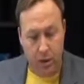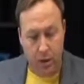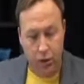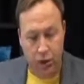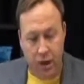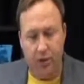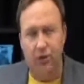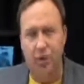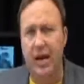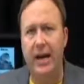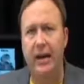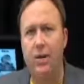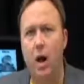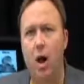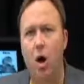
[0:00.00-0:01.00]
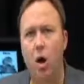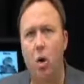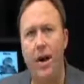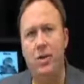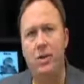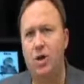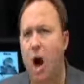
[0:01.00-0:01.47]
just say no,
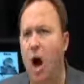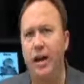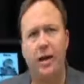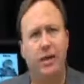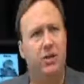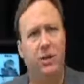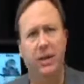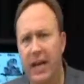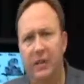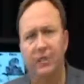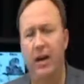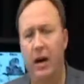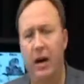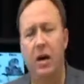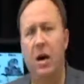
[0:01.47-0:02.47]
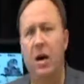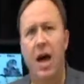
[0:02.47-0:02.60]
as Doggett's leaving.